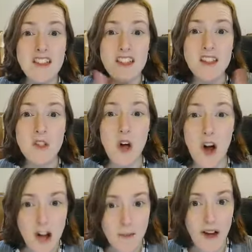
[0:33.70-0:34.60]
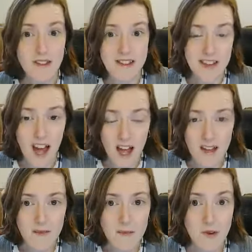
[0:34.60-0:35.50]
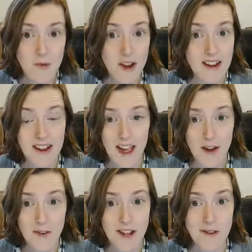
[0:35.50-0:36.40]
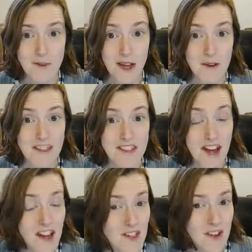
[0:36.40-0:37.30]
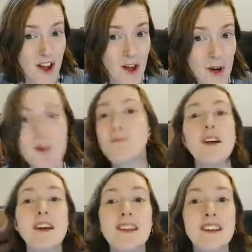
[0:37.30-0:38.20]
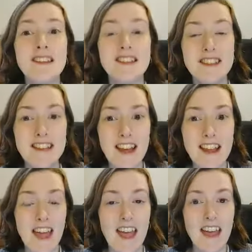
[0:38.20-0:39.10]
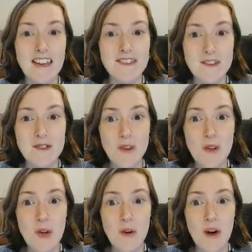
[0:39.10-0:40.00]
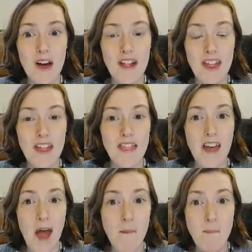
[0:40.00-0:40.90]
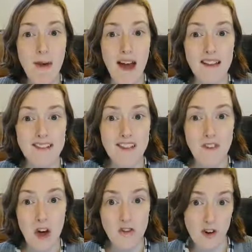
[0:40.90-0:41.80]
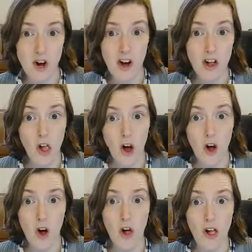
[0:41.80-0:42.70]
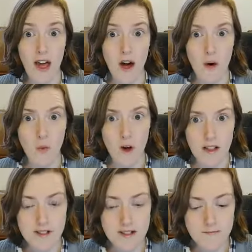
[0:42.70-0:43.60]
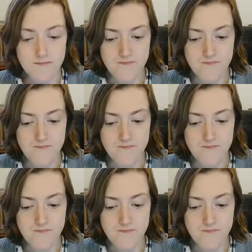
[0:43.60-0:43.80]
the long amount of time right now, anyway, with a toddler at home to dedicate to like that massive overhaul all at once.